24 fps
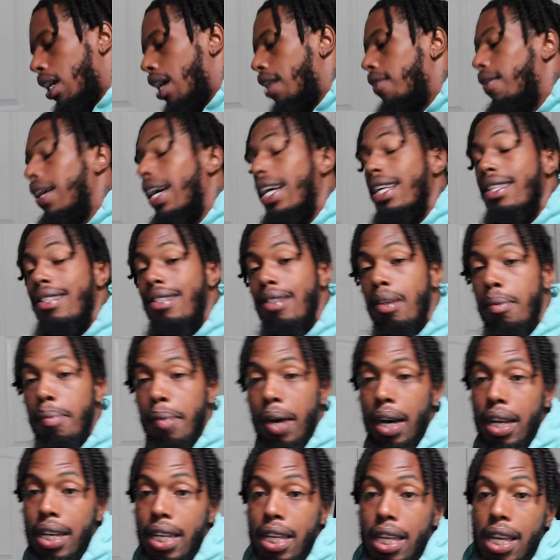I've had
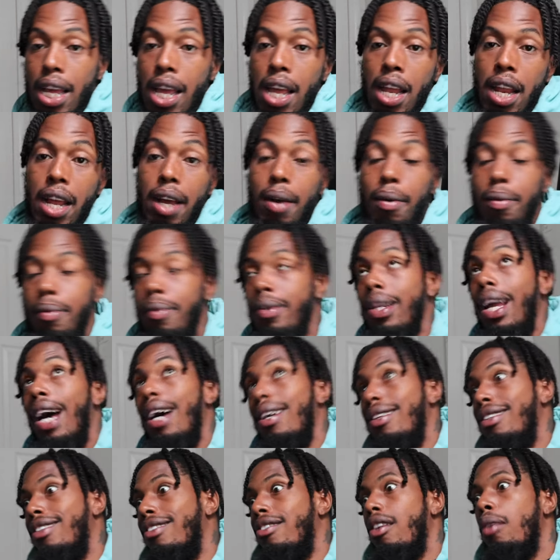somebody, well,
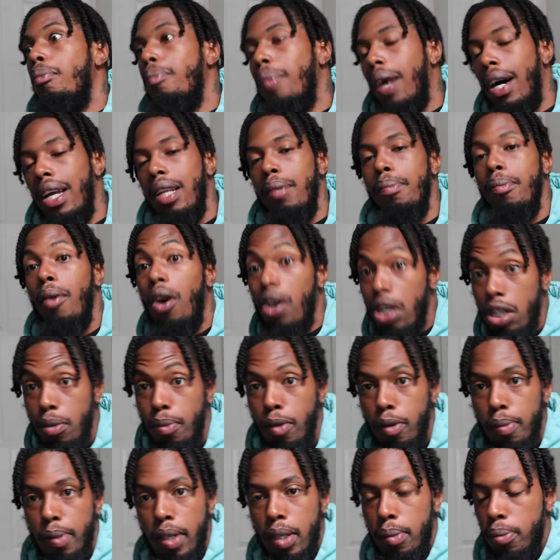not somebody,
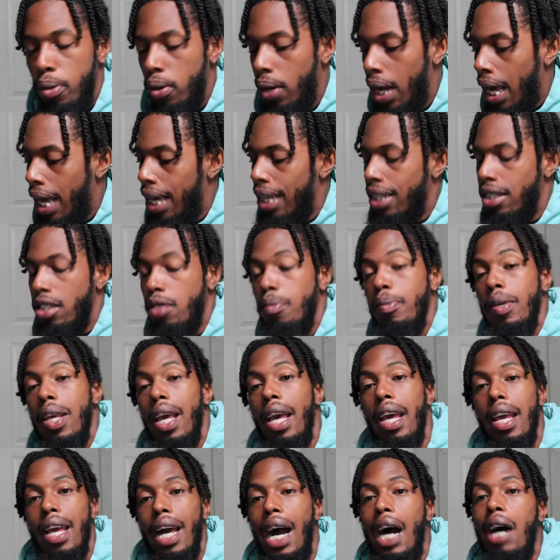multiple people ask me,
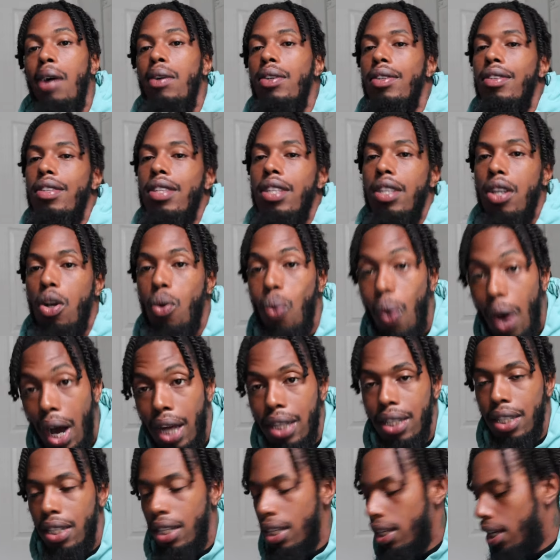hey, how is the
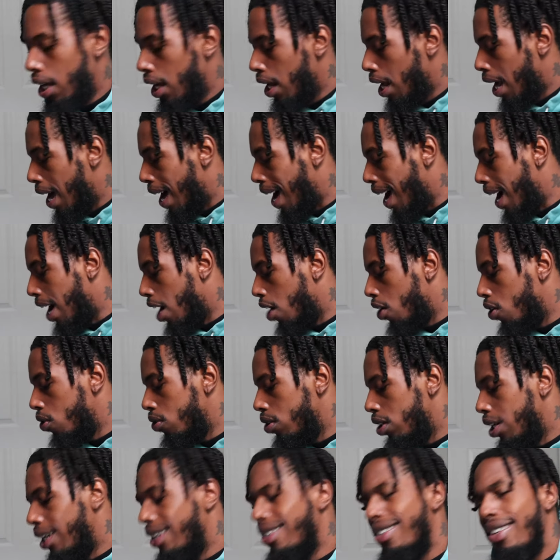quality? How
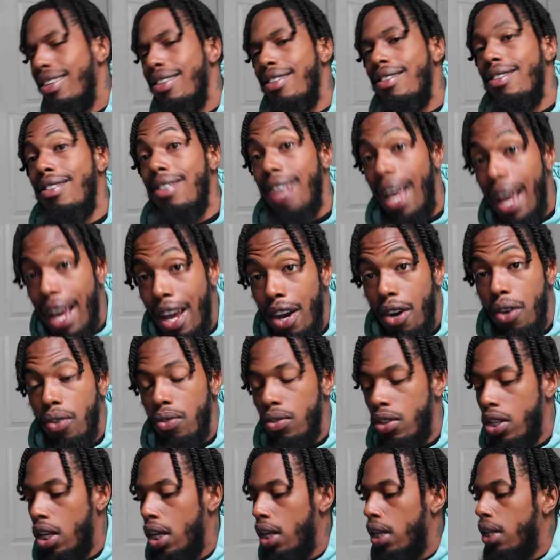does it
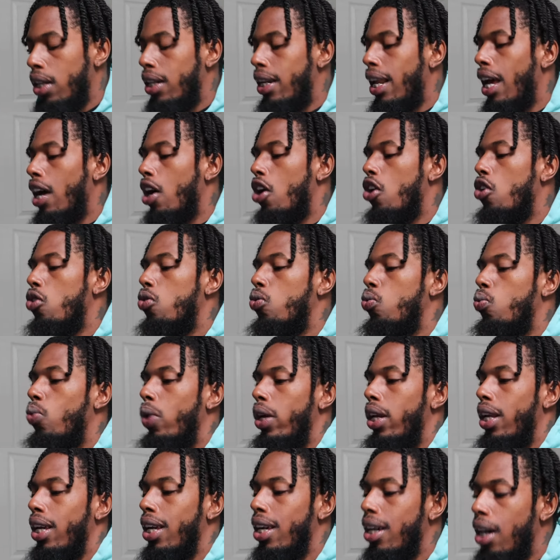sound? Now,
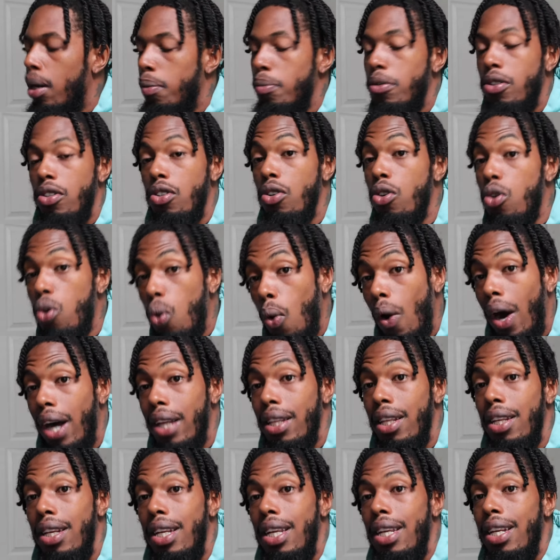when it comes to
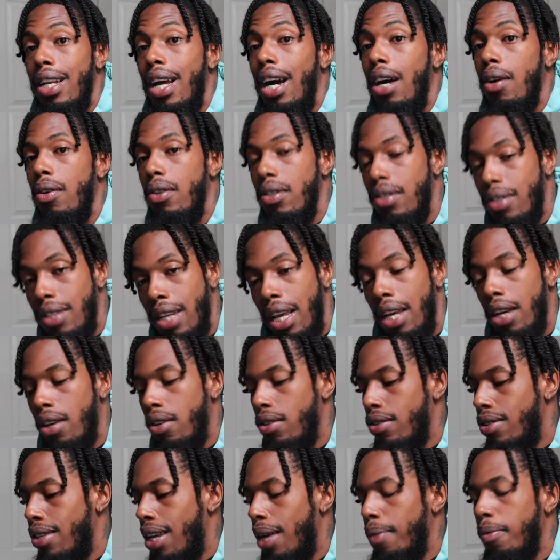quality and how it
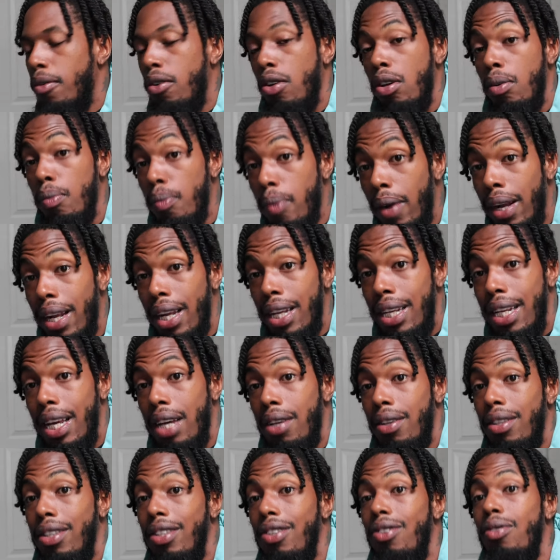sounds, I'm going to break it
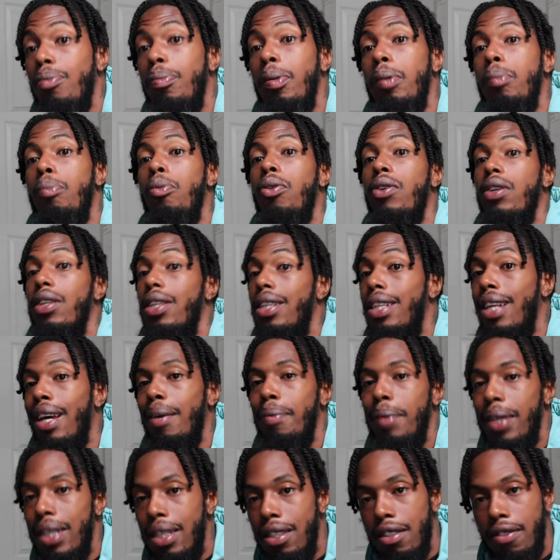down a little bit more in
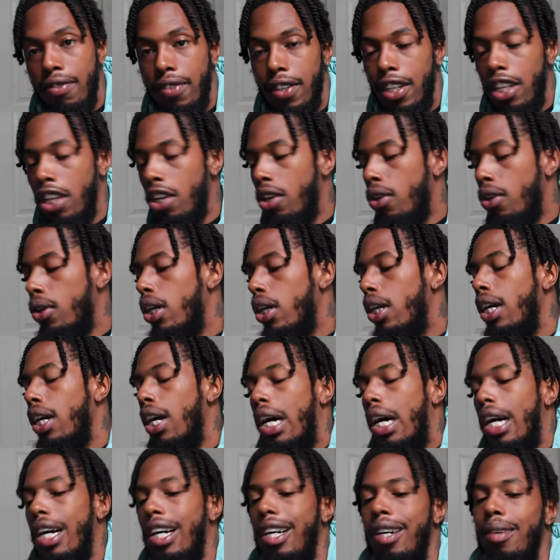depth in this video,
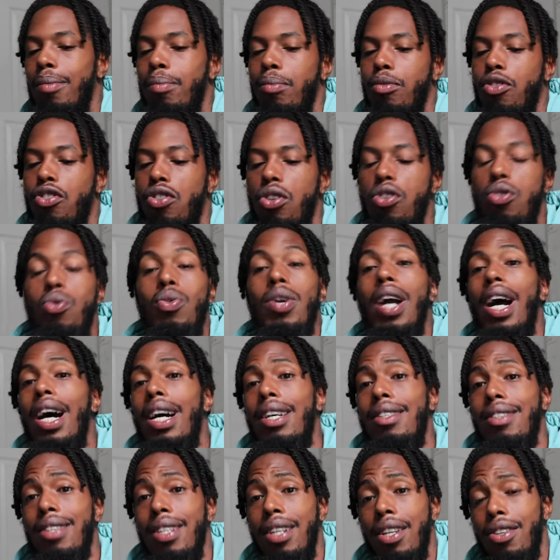um, so you
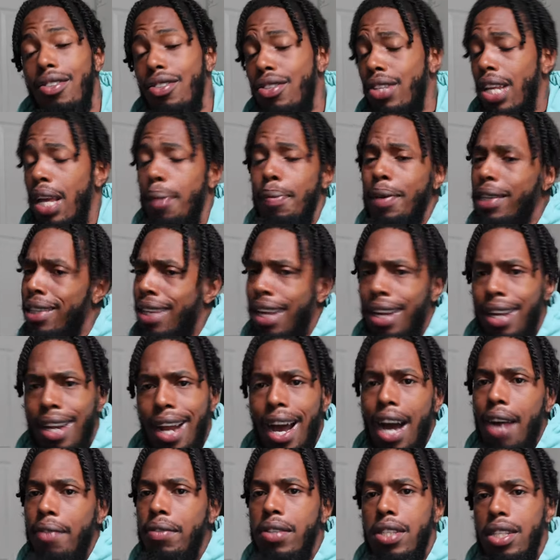guys can understand, because I can
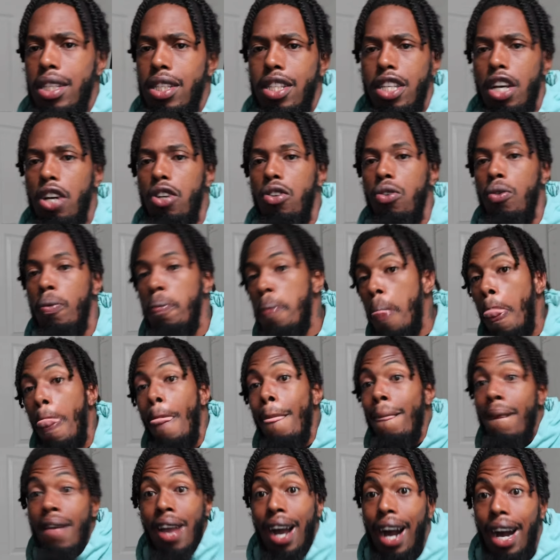obviously tell you,
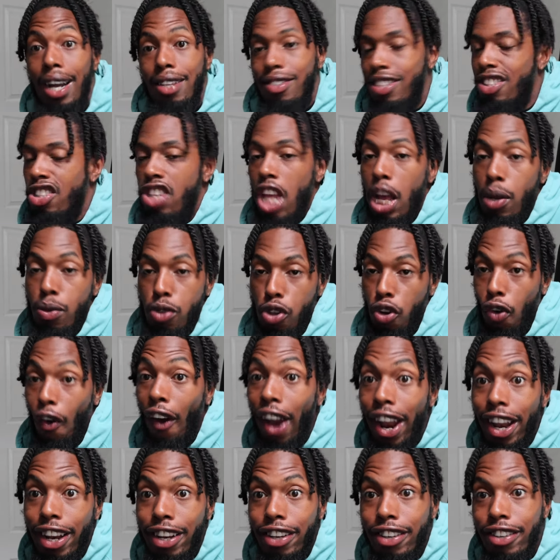guys, it sounds
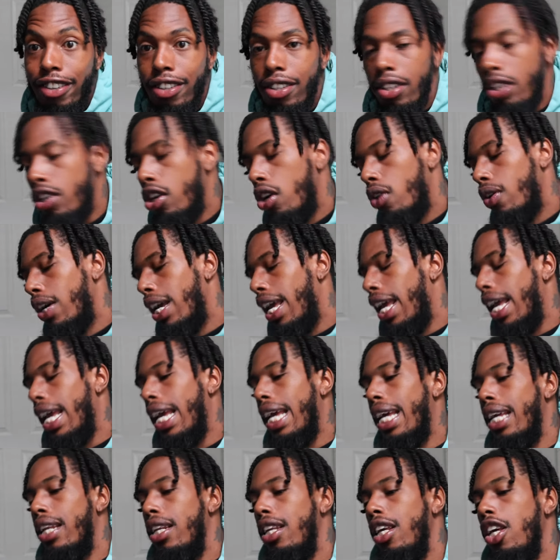great, you know,
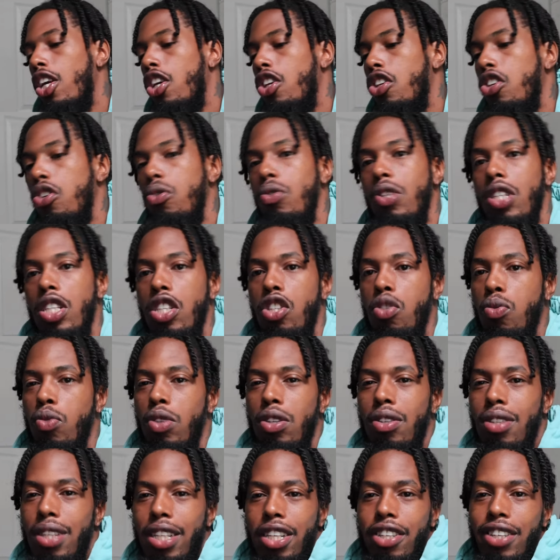and you just would
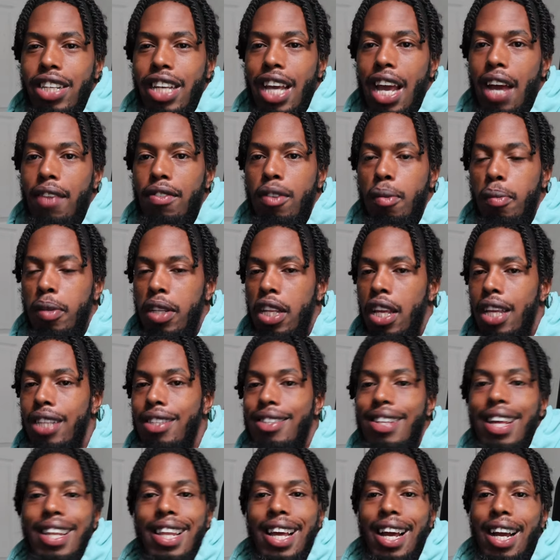literally have to believe. It's
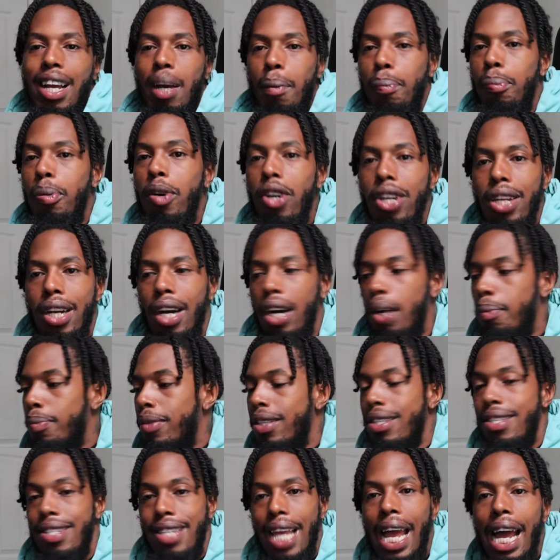not like I could put up
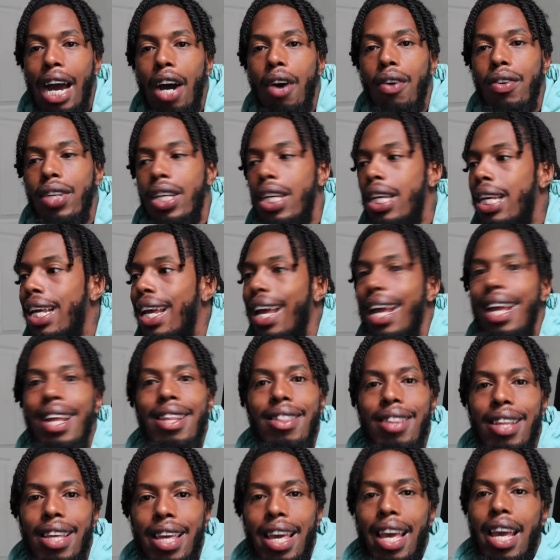the sound
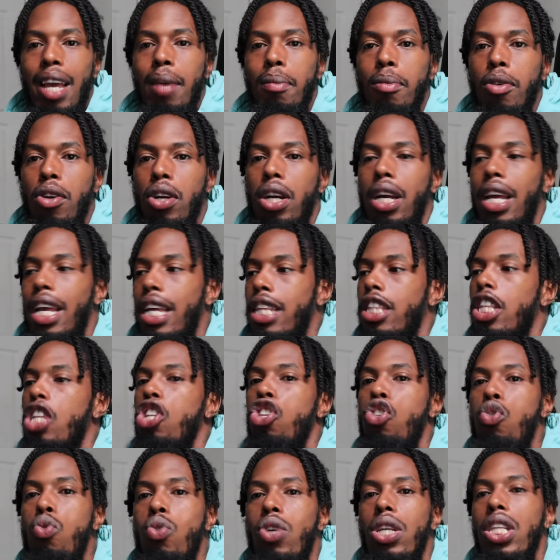in the camera and
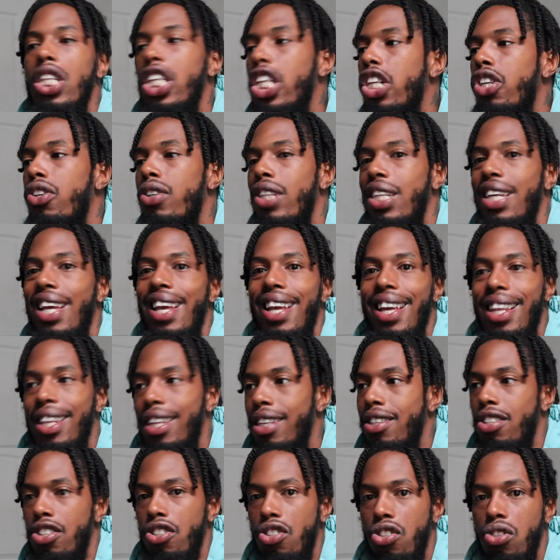then you can literally
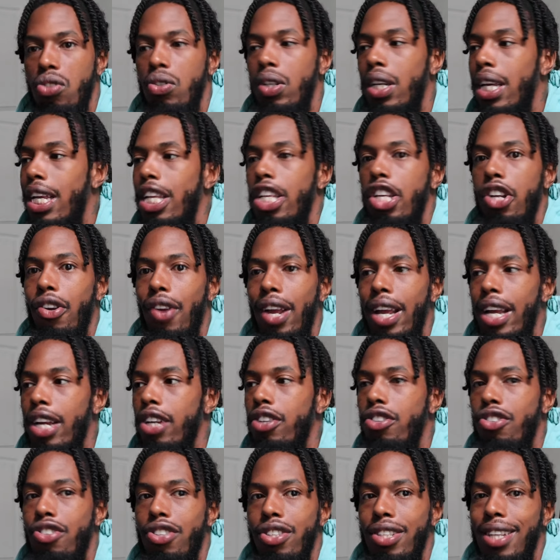listen to it in your
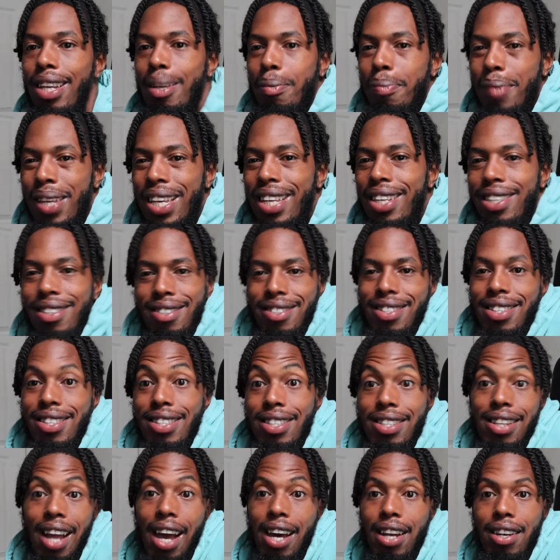ear just like me. It's,
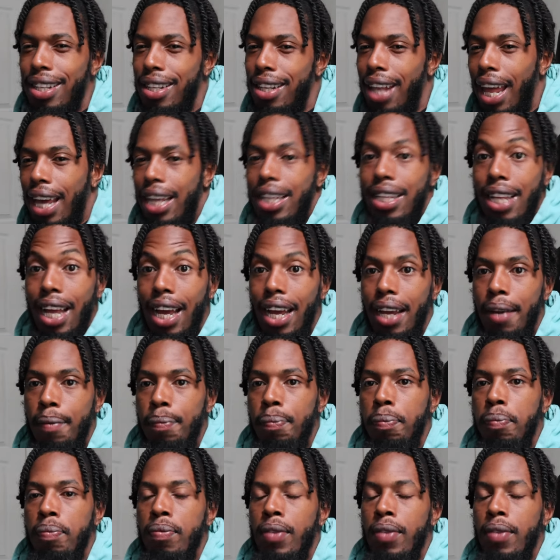it's not like that.